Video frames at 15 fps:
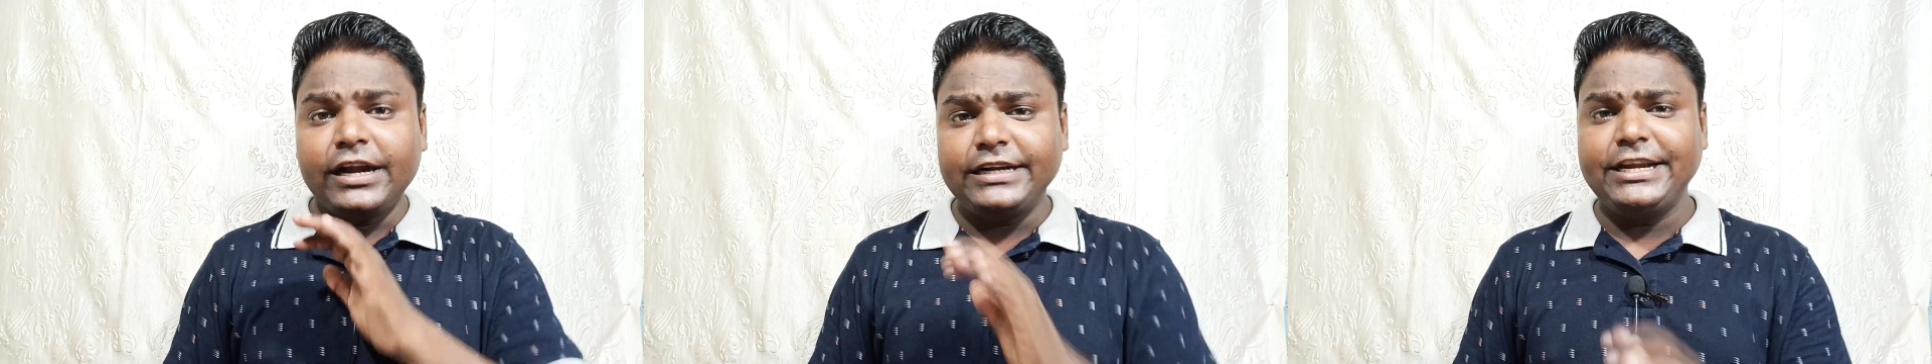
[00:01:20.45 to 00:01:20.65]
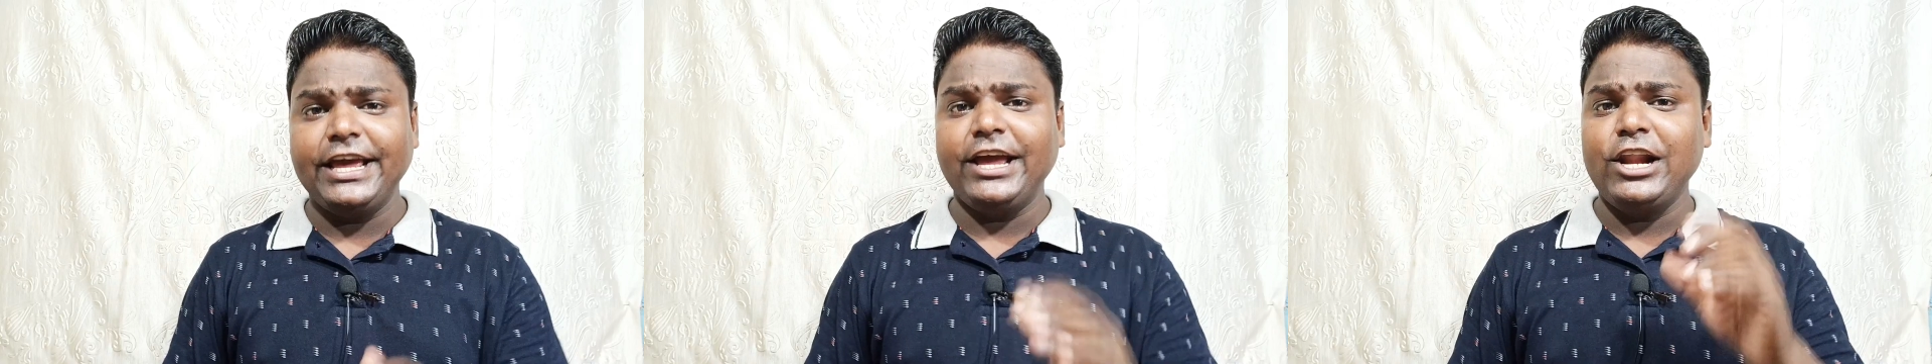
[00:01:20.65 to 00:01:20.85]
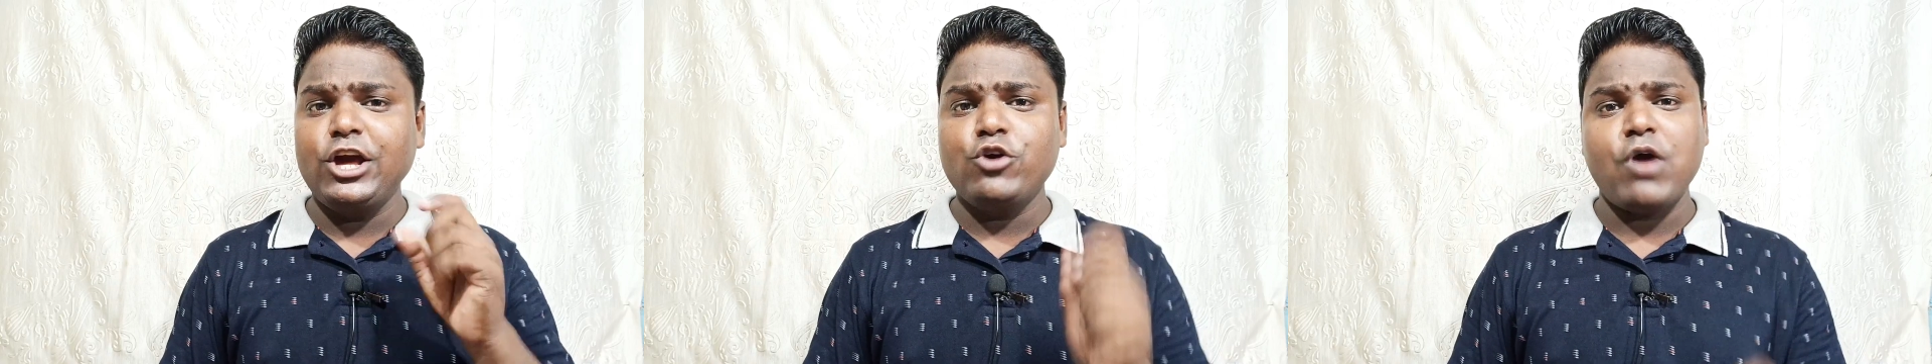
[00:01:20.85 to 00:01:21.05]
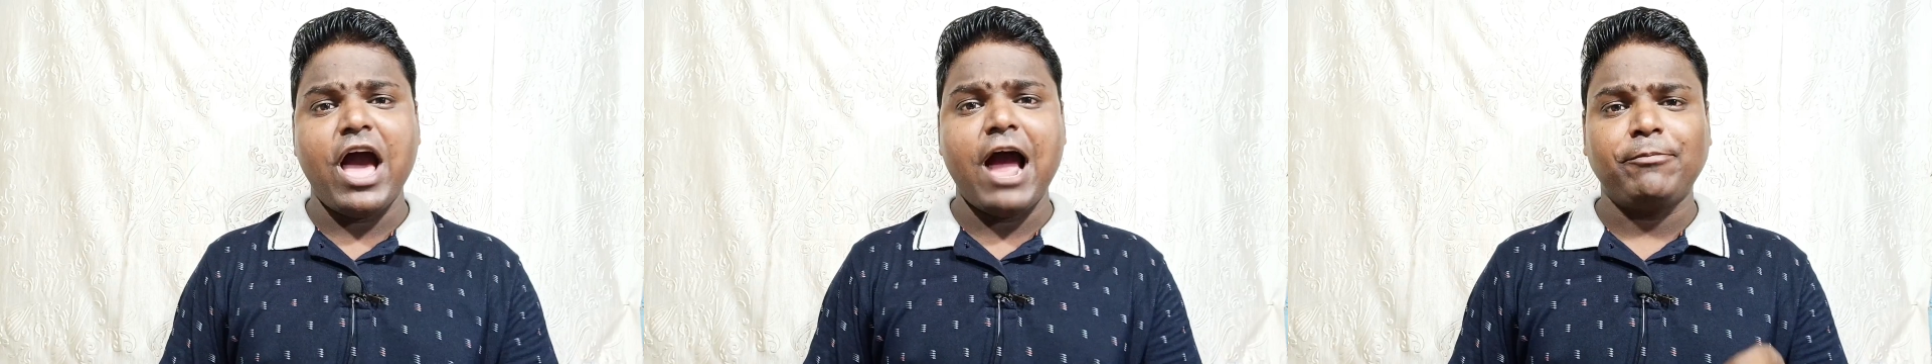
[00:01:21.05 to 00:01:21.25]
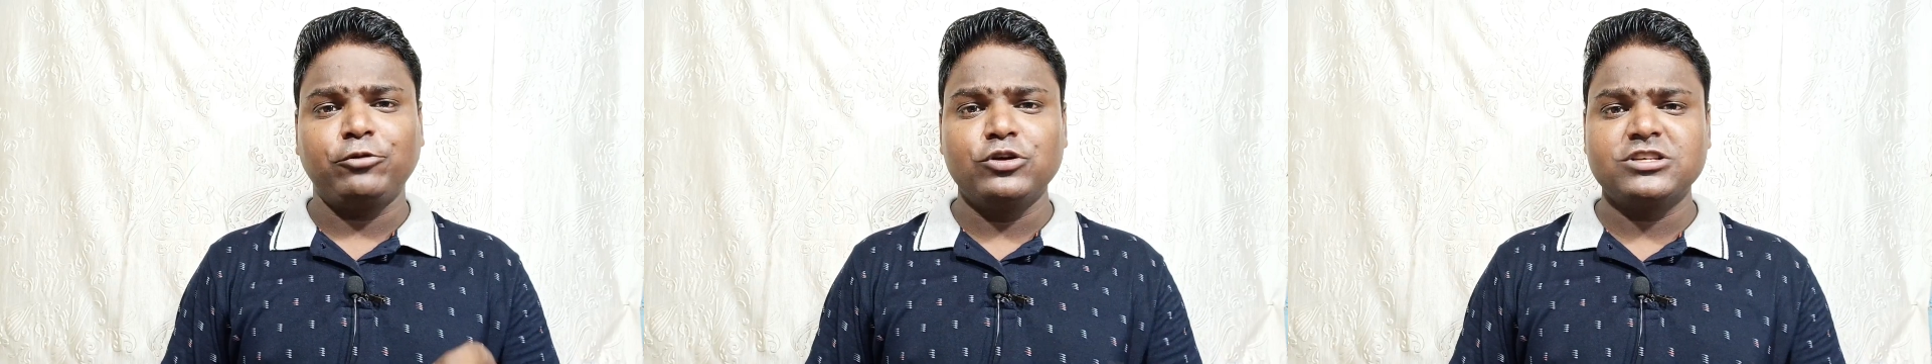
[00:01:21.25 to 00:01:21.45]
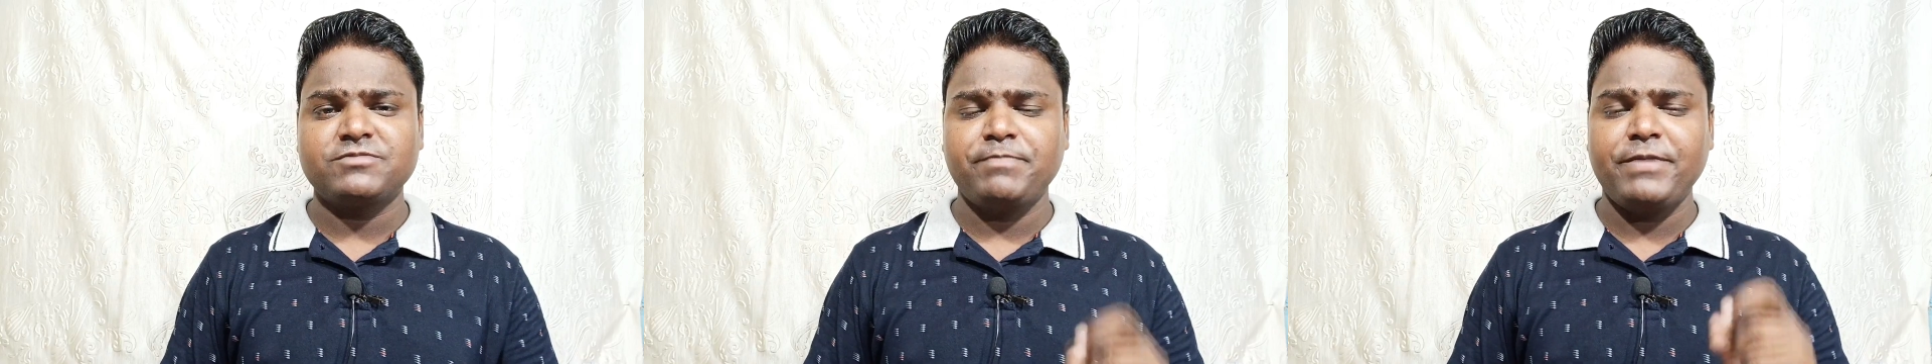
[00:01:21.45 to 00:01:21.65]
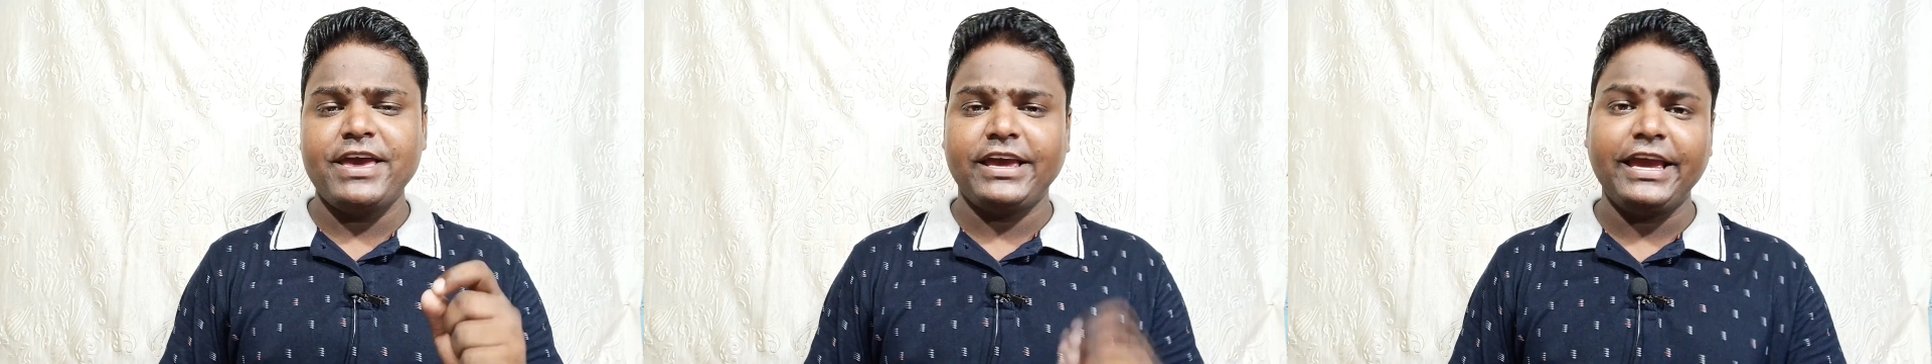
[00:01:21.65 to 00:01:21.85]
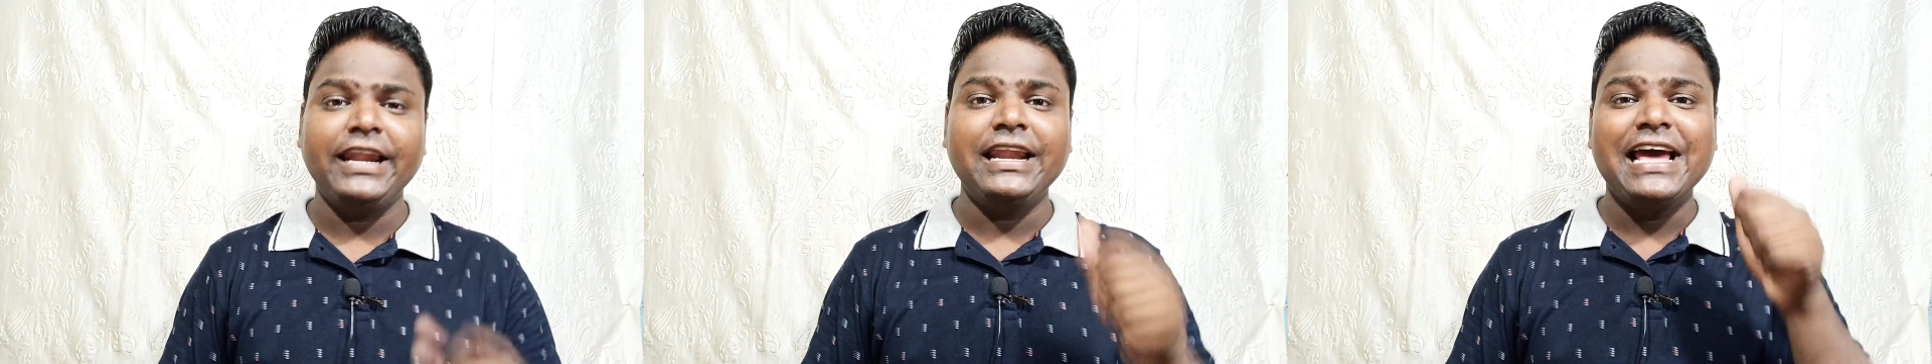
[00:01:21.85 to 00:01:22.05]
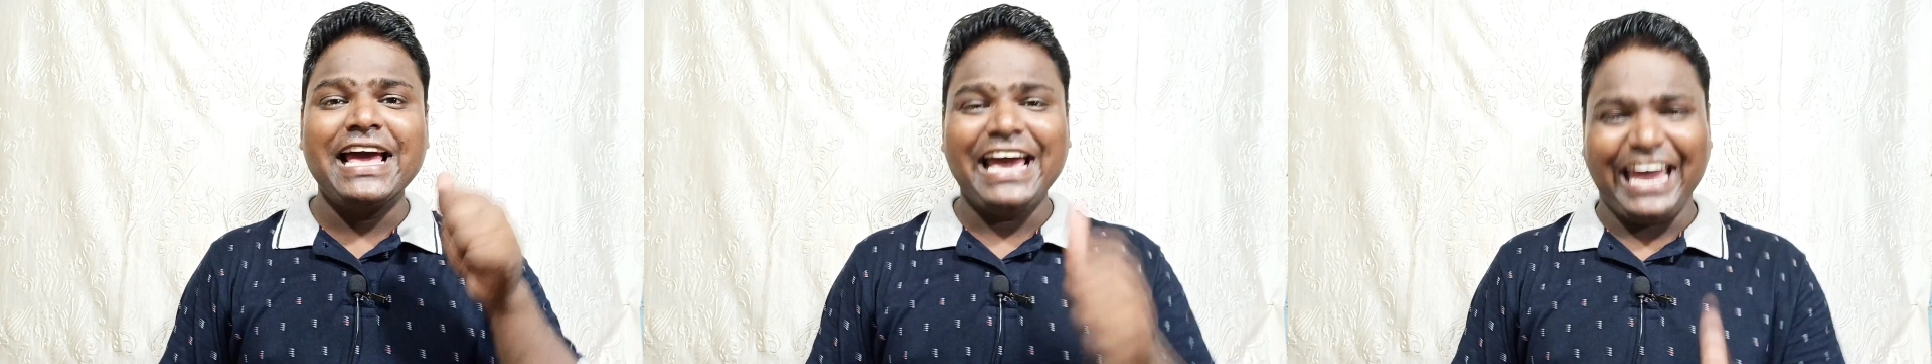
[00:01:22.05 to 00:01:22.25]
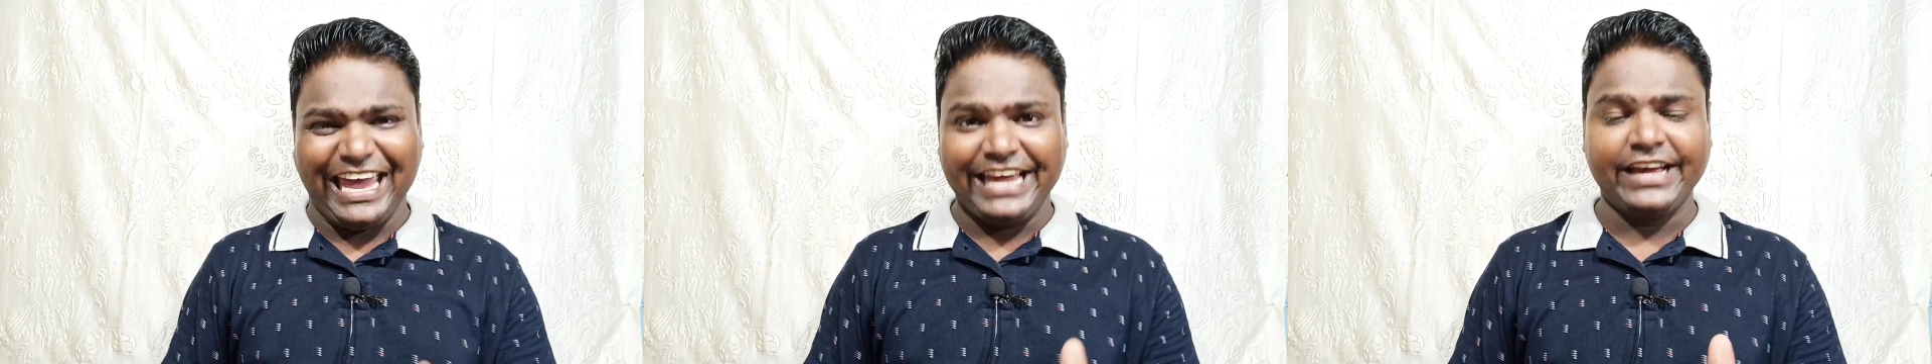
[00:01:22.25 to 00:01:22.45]
Daily you have to speak in
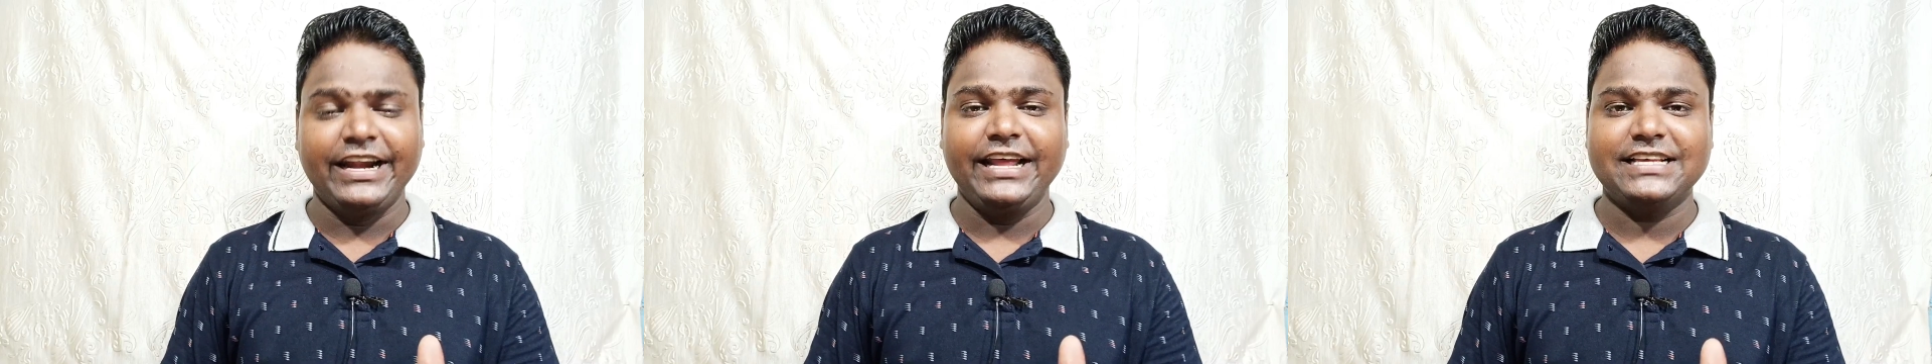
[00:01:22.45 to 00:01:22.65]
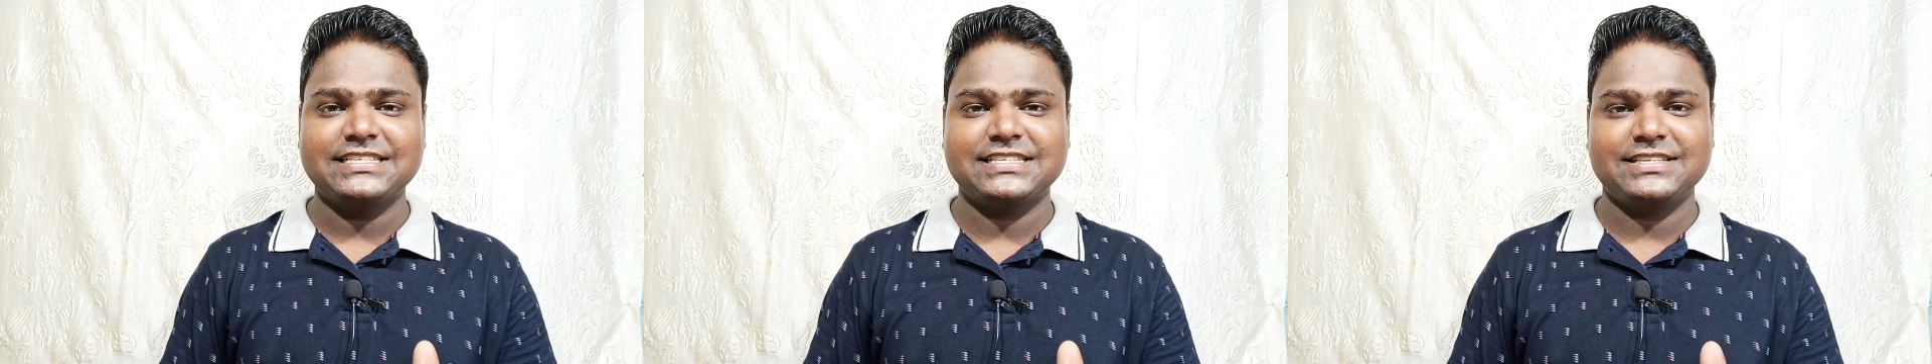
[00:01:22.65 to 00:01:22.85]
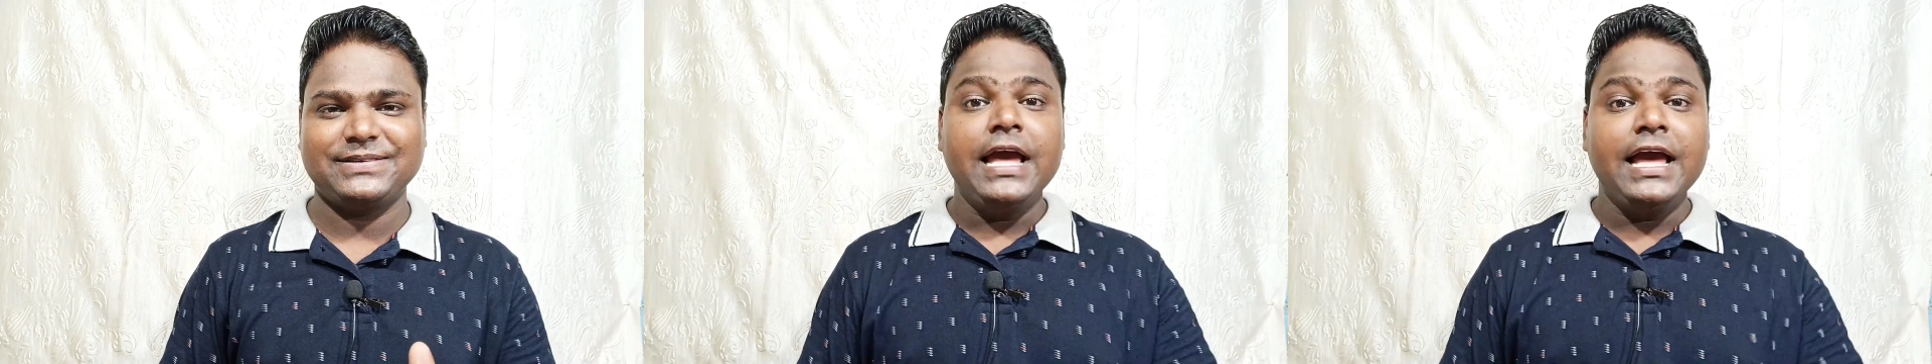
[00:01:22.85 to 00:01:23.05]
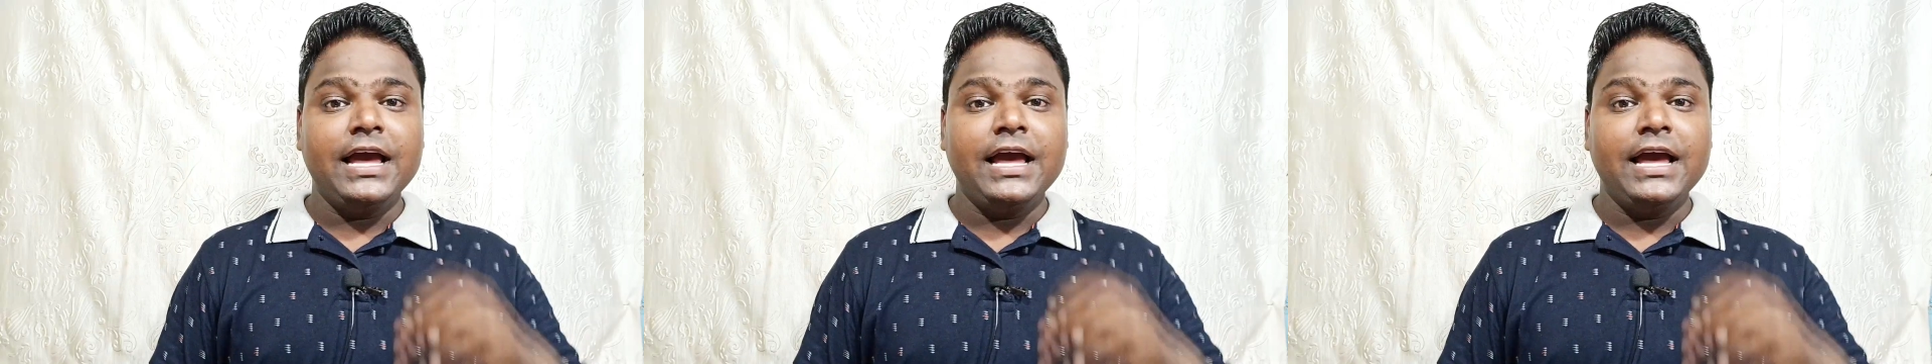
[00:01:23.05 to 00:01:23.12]
English.